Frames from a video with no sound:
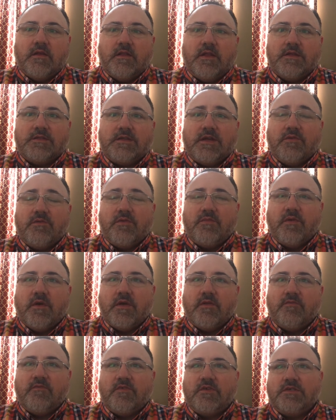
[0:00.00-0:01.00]
that's how we
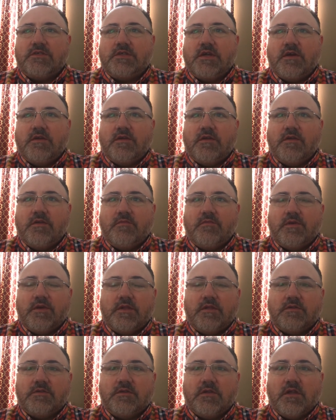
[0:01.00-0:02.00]
bottom fish out here.
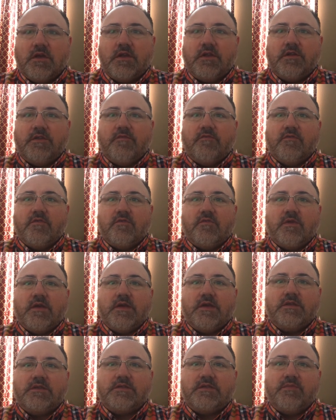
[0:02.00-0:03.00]
But there's a lot of different
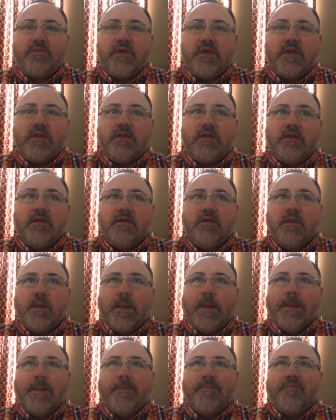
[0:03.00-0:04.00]
ways depending
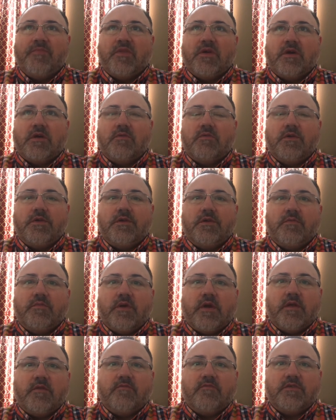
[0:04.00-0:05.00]
on where you're
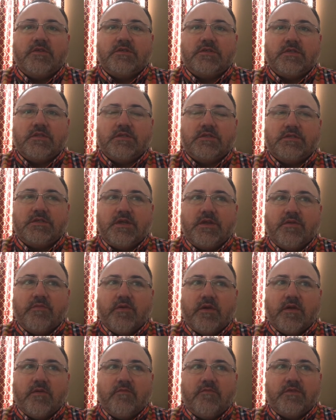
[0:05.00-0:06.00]
bottom fishing. Let's say you're
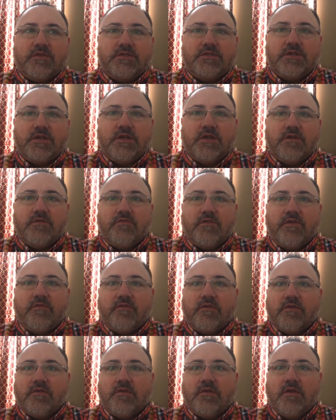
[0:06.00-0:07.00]
bottom fishing in a
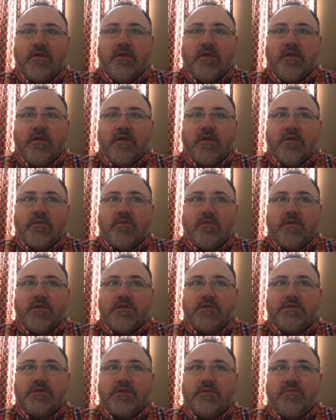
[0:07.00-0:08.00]
river where
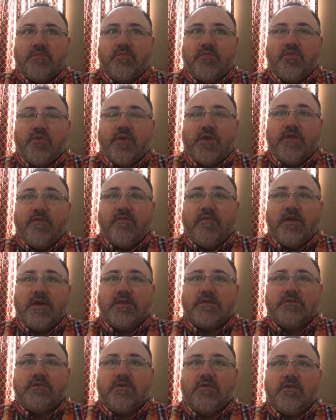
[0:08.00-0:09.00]
there's a pretty
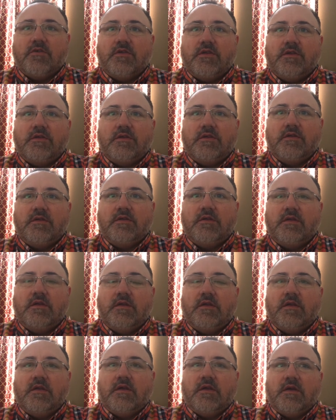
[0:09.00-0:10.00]
fast current.
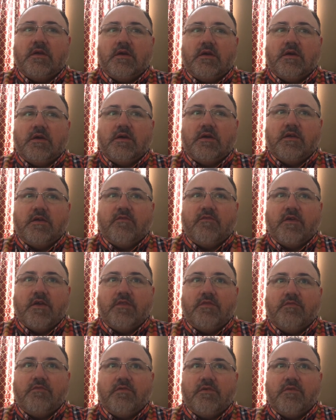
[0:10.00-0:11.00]
If
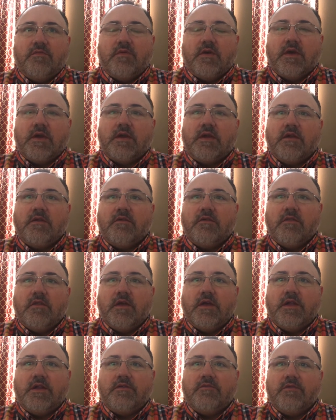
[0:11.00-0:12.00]
I threw my
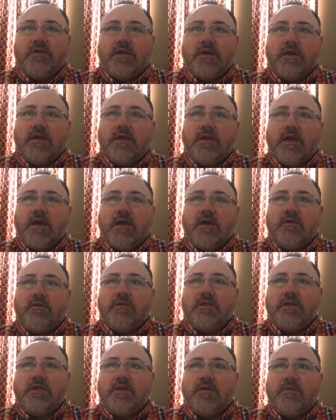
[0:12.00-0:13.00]
Carolina rig out in